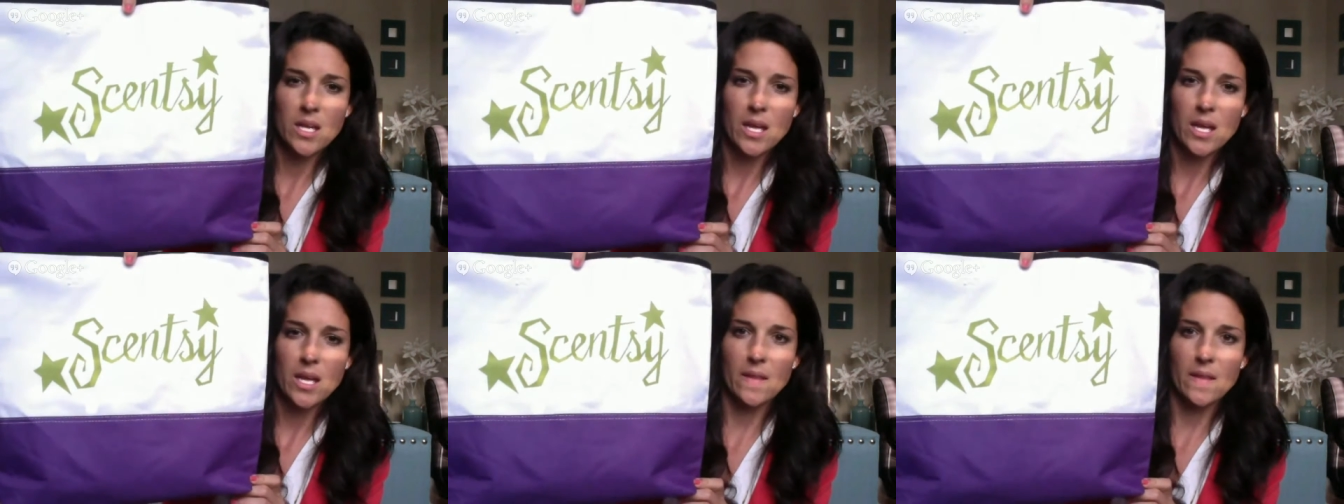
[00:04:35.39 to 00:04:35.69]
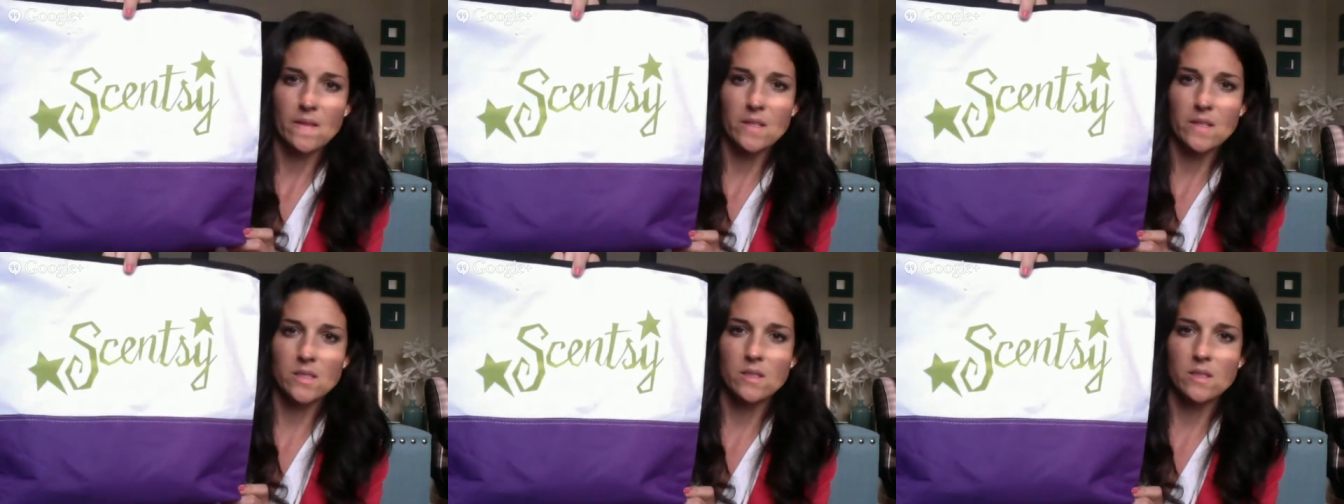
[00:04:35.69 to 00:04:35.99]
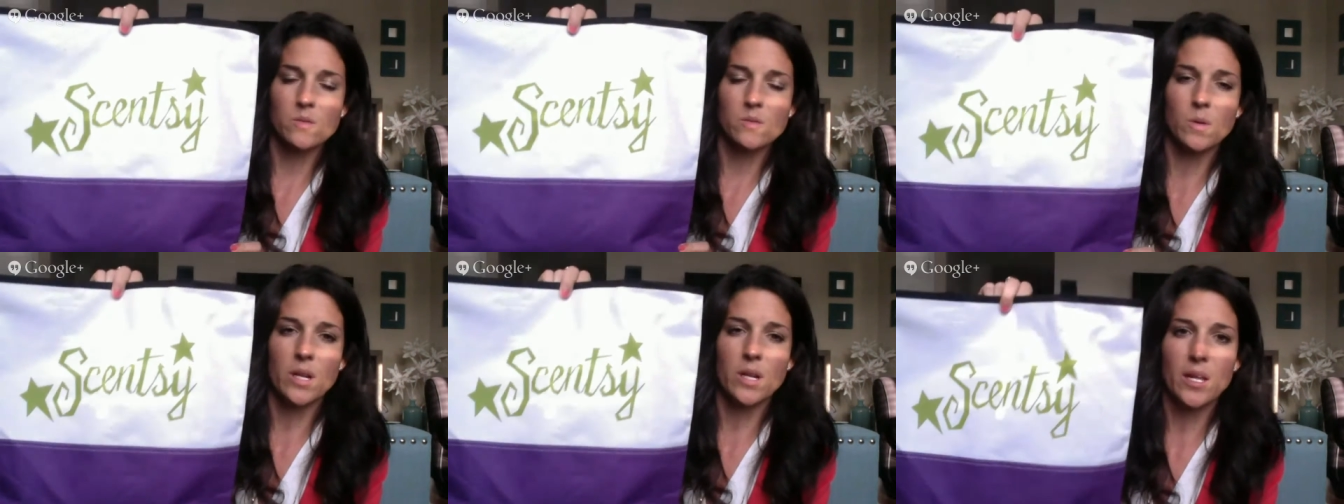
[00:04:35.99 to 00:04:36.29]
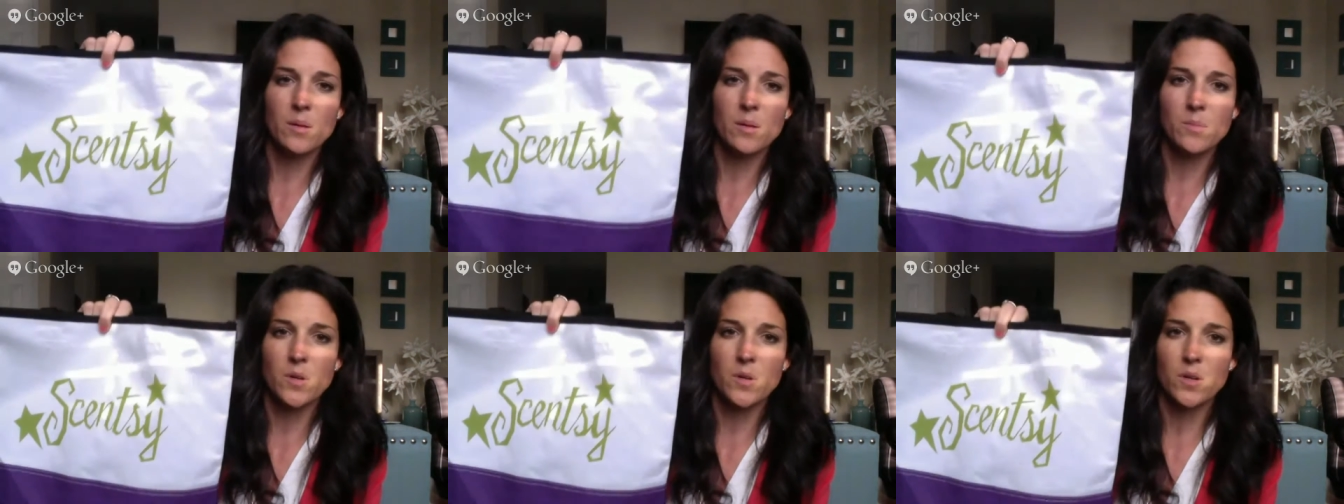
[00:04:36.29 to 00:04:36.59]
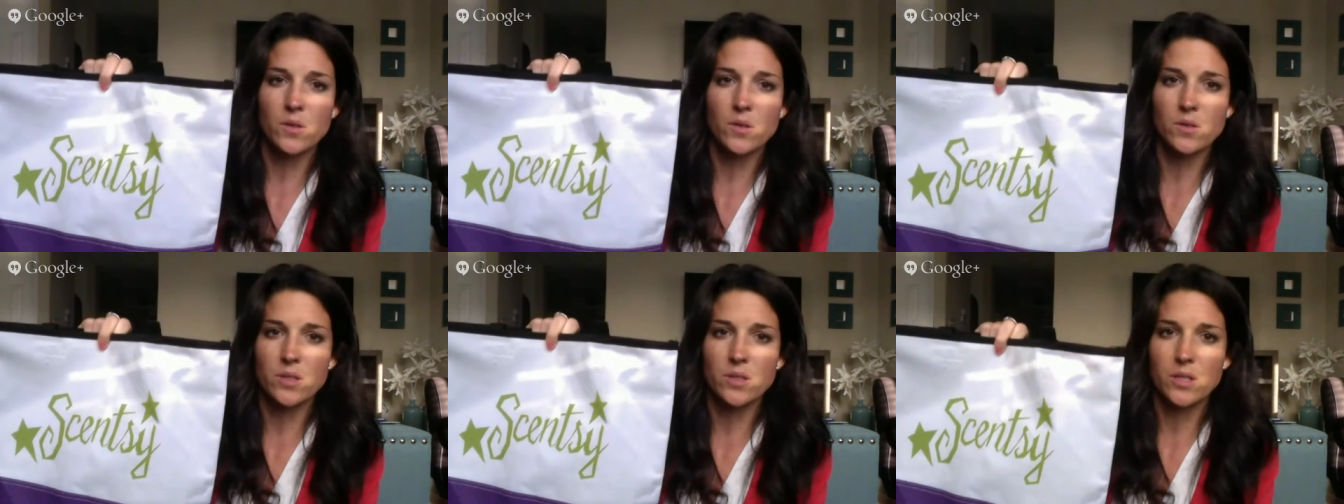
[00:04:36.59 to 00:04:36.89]
And this is what I am
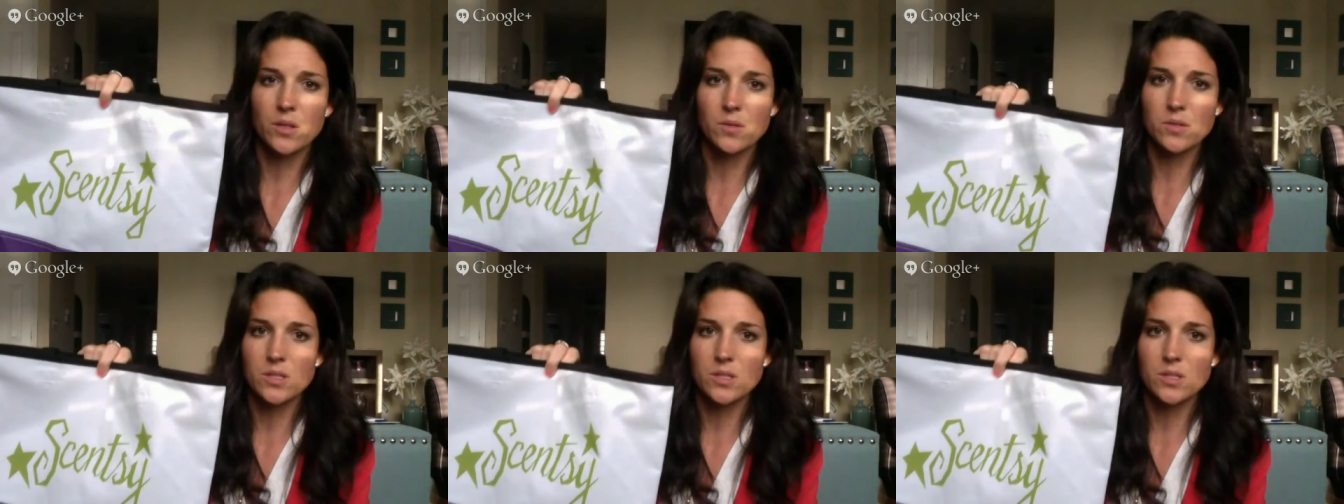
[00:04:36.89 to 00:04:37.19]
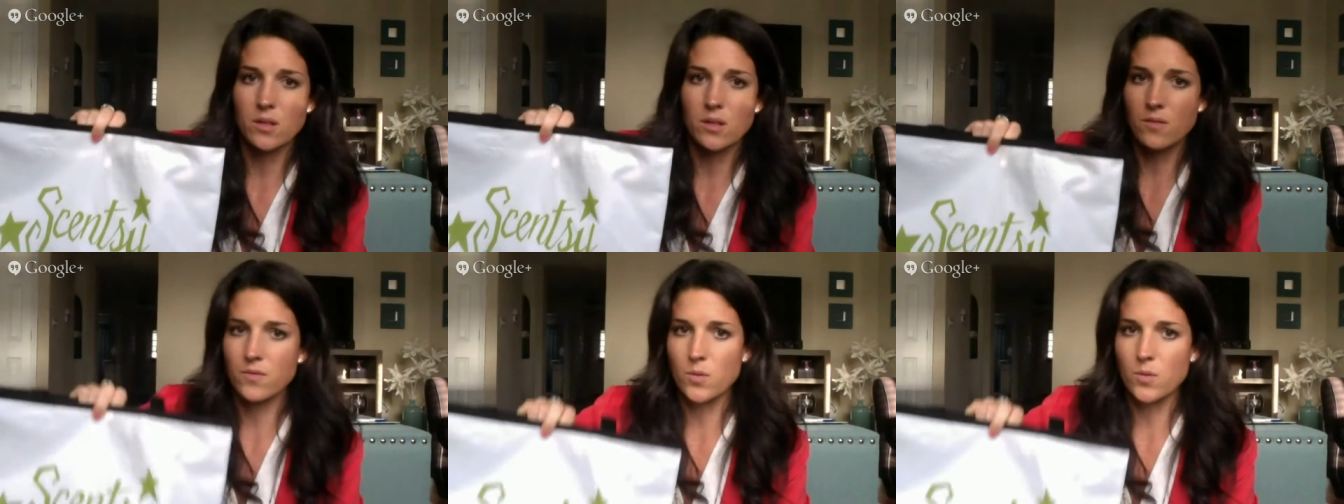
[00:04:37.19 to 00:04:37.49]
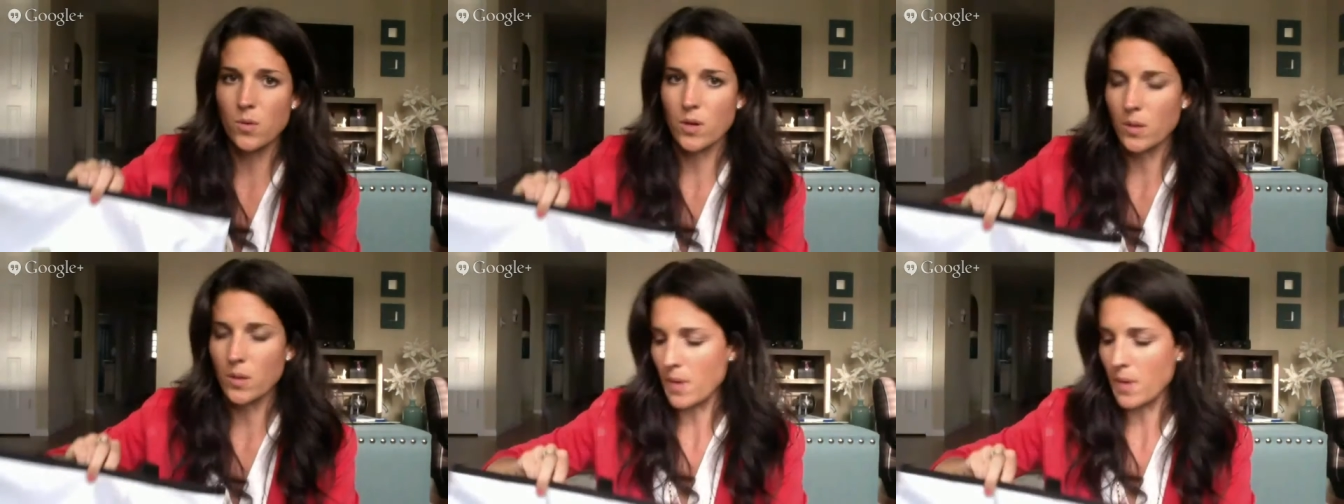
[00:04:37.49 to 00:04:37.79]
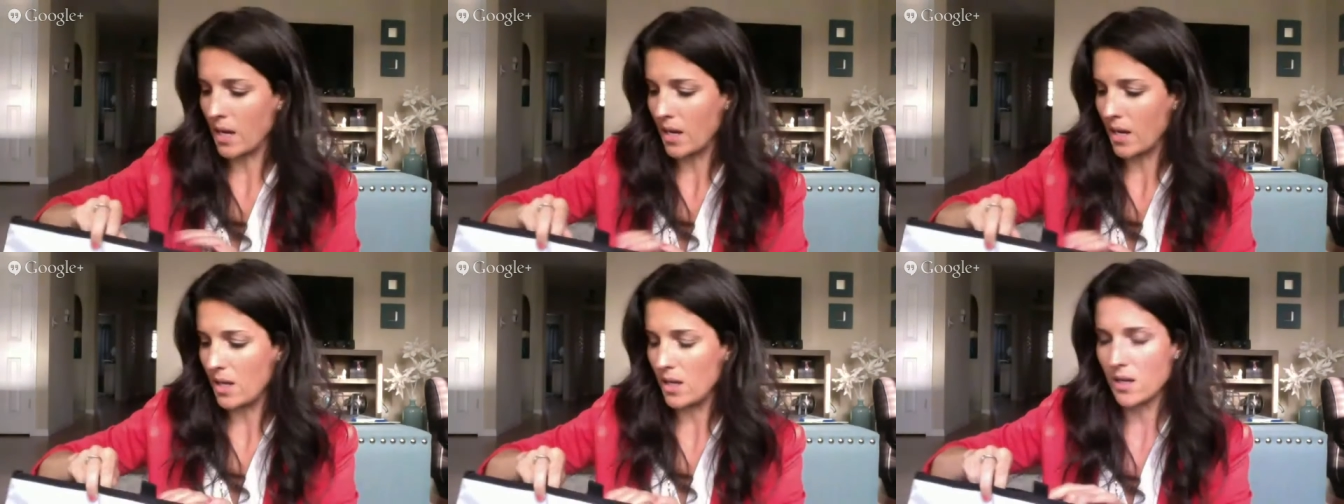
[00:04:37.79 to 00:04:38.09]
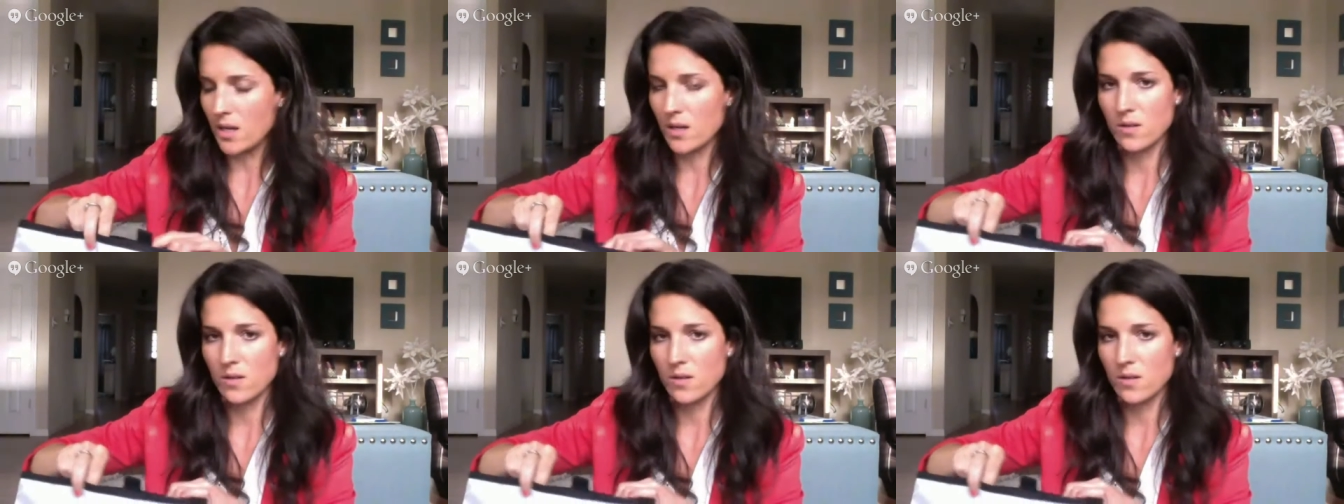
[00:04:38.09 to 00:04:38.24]
currently using for my